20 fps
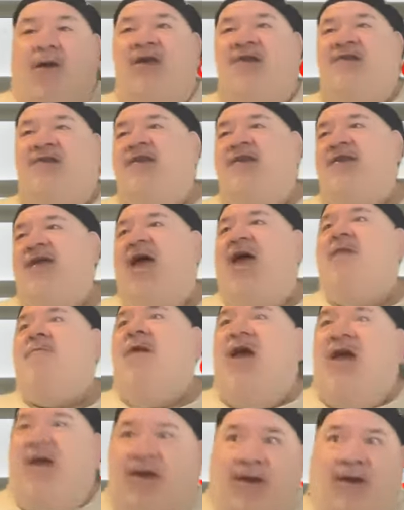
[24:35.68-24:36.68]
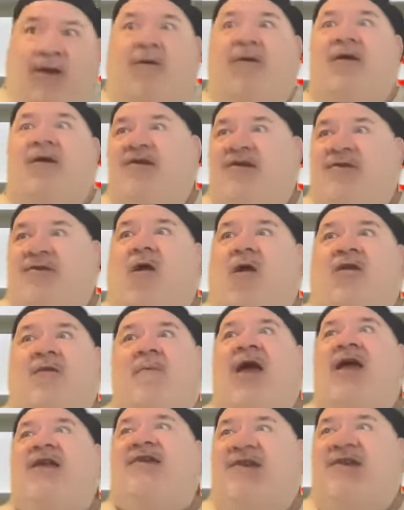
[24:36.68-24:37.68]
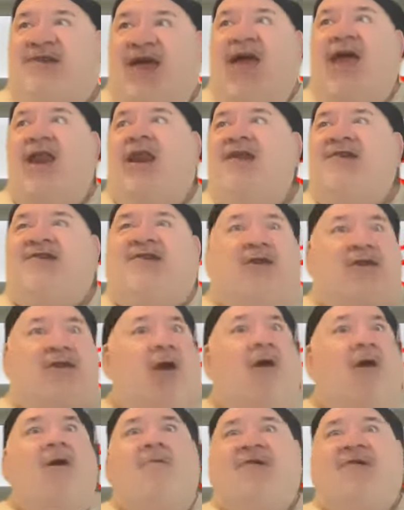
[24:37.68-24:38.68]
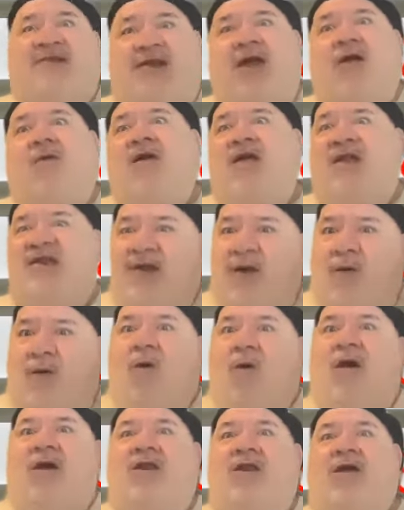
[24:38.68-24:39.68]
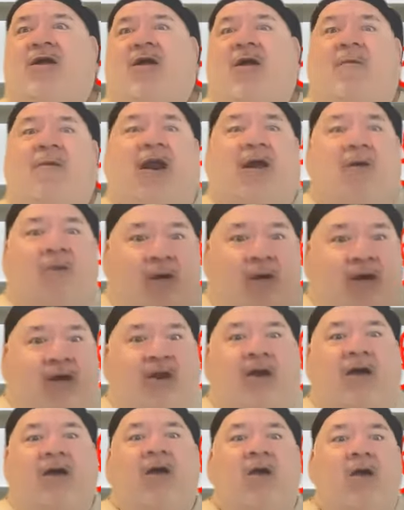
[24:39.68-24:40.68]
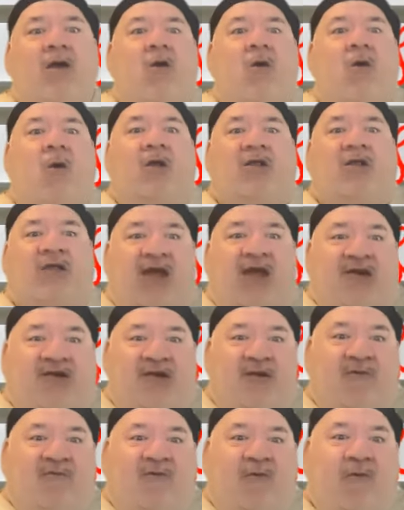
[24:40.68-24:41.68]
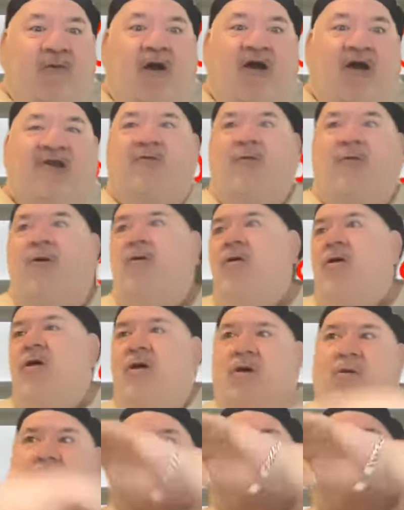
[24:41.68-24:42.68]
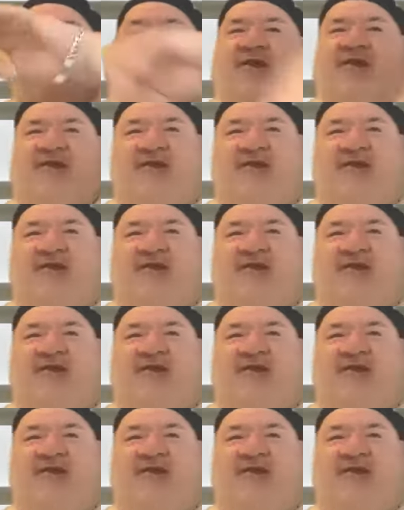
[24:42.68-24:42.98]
he says, hey, man, he's calling back, says, hey, listen, no, I'm serious. I want you to come in. I want you to audition for us. We're in the